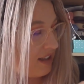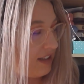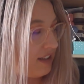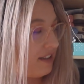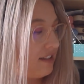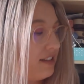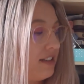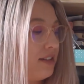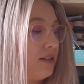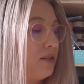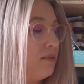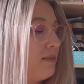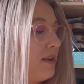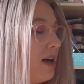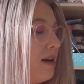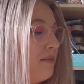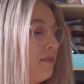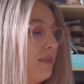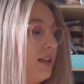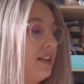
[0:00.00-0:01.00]
Little
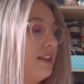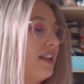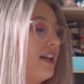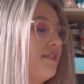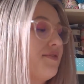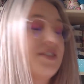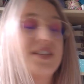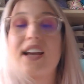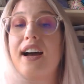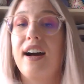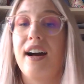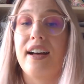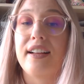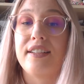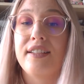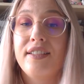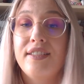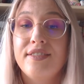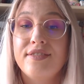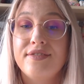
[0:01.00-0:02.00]
mum loves yarn.